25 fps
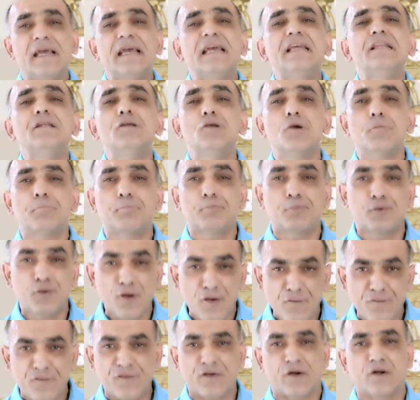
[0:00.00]
in your
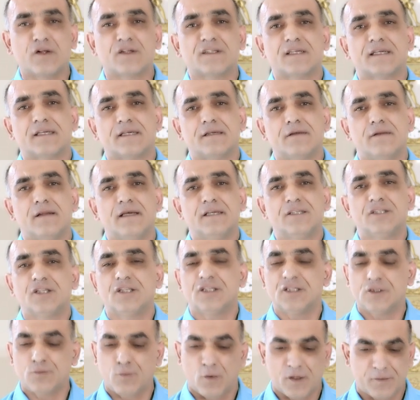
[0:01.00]
peripheral
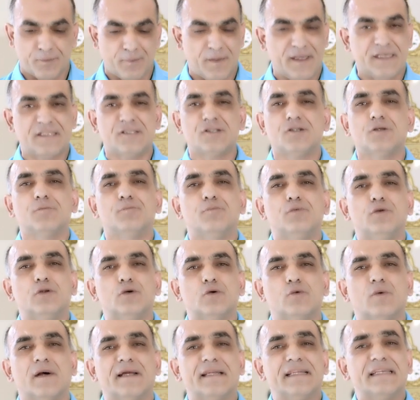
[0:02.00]
circulation is what makes you
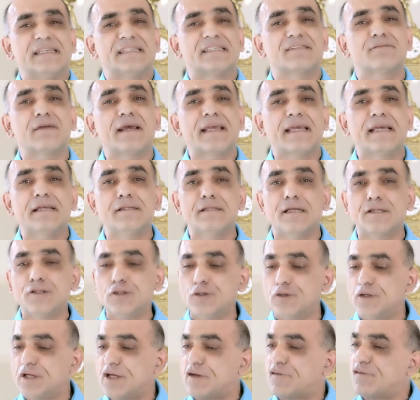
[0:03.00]
blue. And it is reckoned that
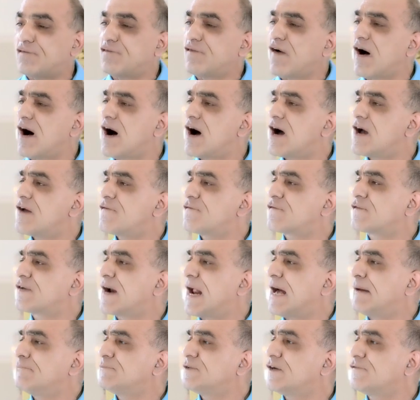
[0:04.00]
you need five
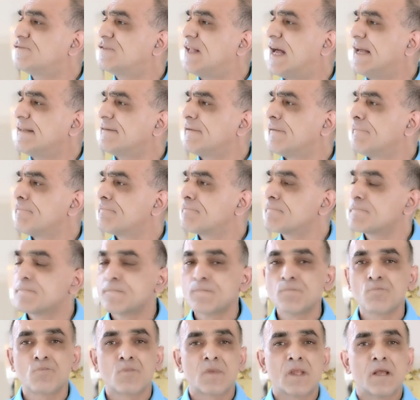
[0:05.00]
grams of that
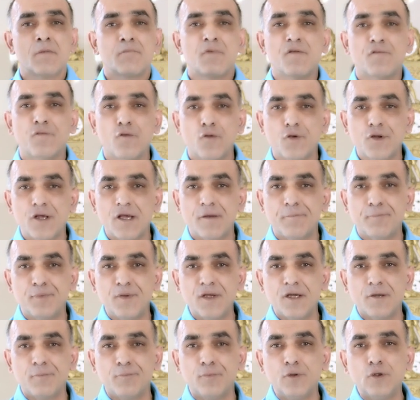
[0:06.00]
before you
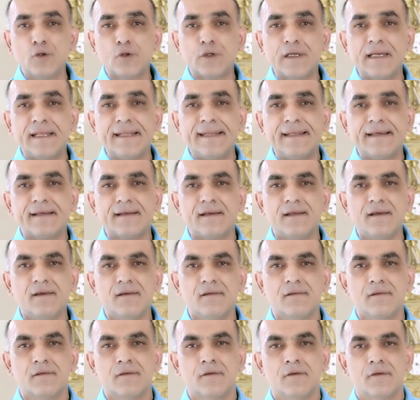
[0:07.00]
appear blue clinically,
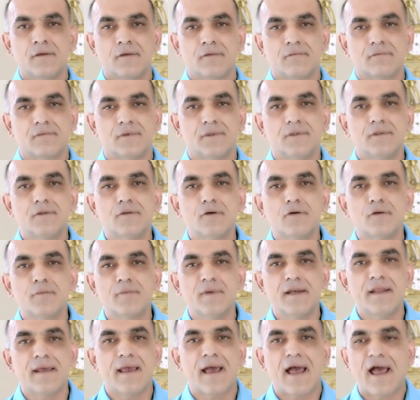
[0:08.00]
you
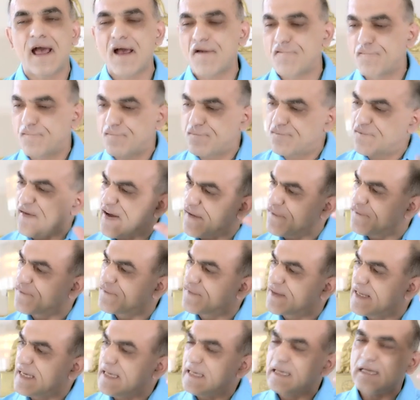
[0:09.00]
normally have
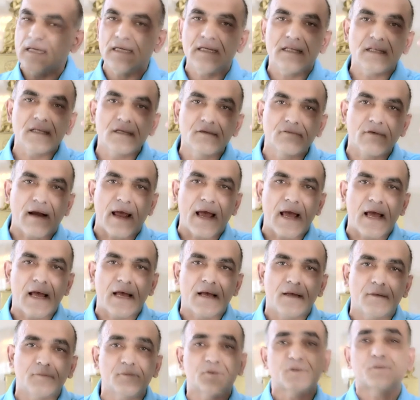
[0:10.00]
15
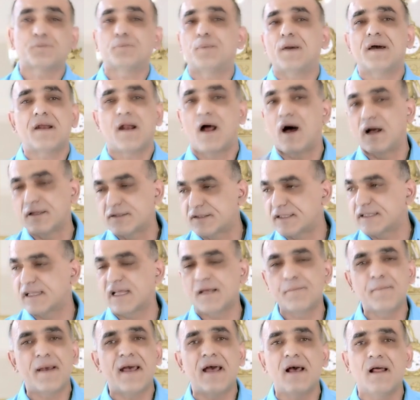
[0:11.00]
grams per 100
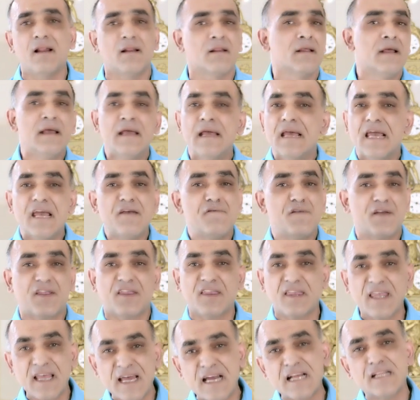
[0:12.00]
ml. If a
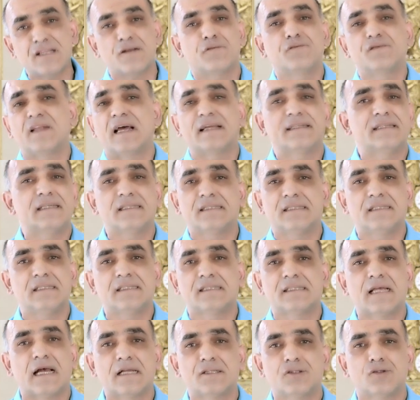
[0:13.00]
third of that is
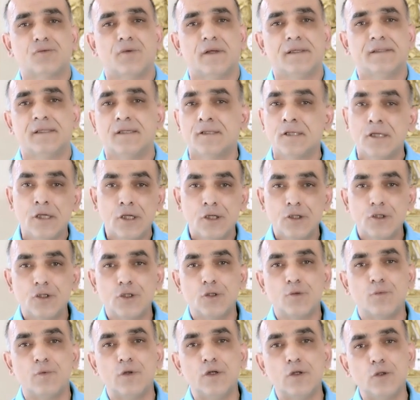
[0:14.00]
desaturated,
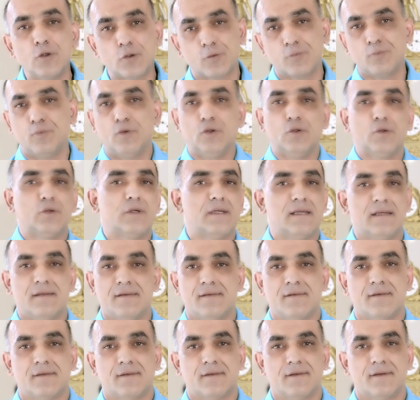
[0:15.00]
you will look blue
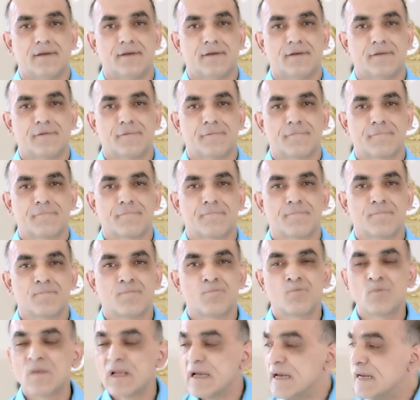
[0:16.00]
clinically.
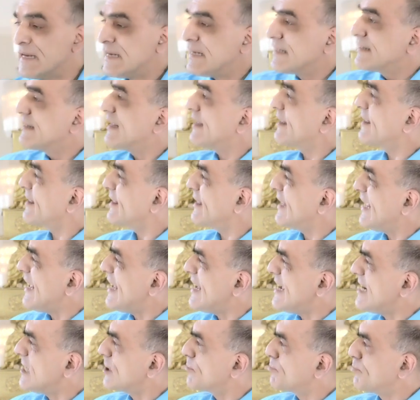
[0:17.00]
The
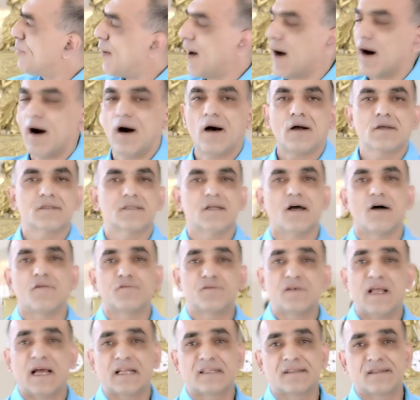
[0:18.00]
third part
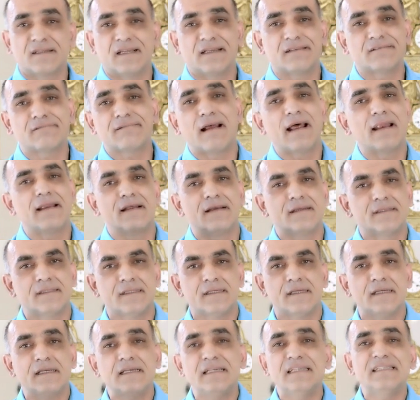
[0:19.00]
of that
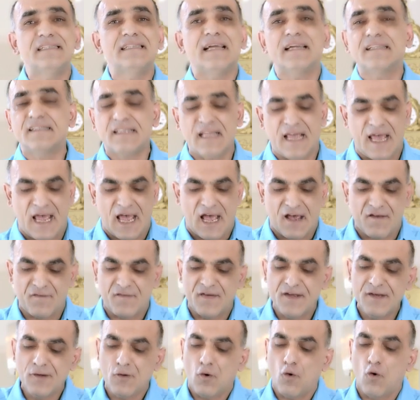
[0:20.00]
tetralogy is that they have
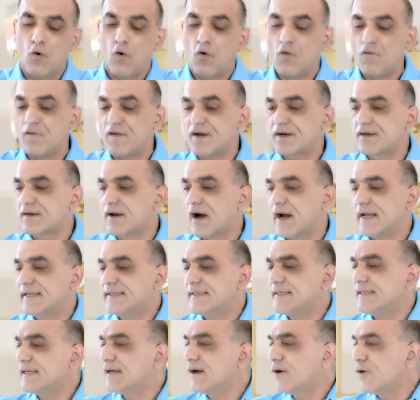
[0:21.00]
an
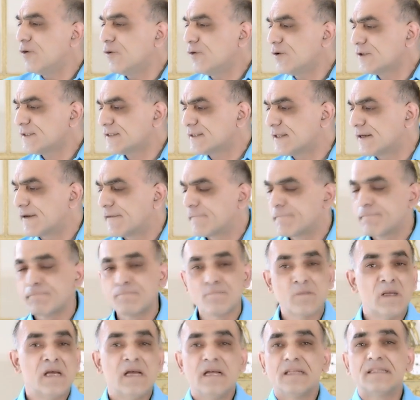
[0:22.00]
overriding aorta.
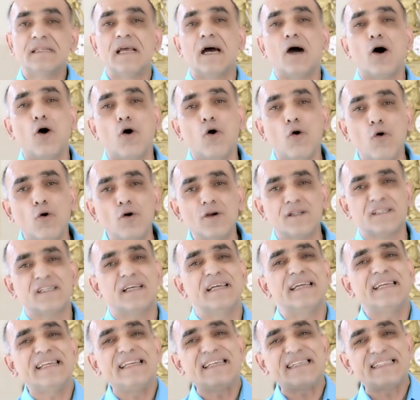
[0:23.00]
The
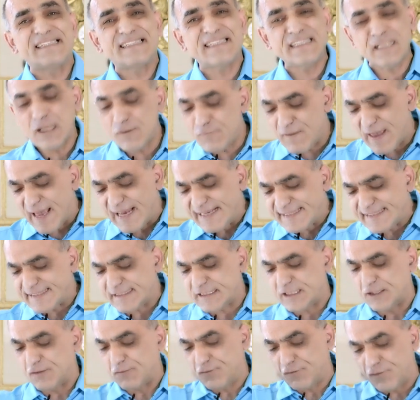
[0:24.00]
aorta, instead of
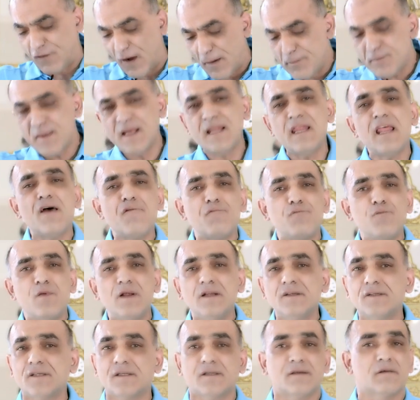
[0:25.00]
exiting from the left
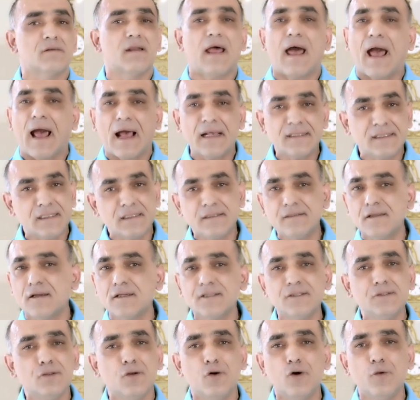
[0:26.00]
ventricle, as it
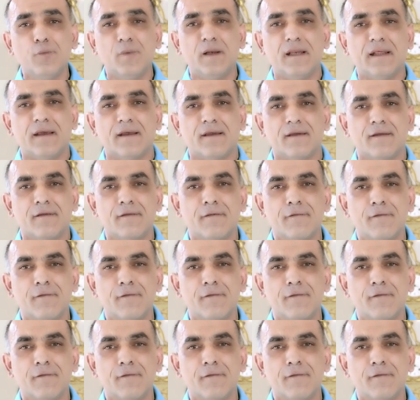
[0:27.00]
does normally,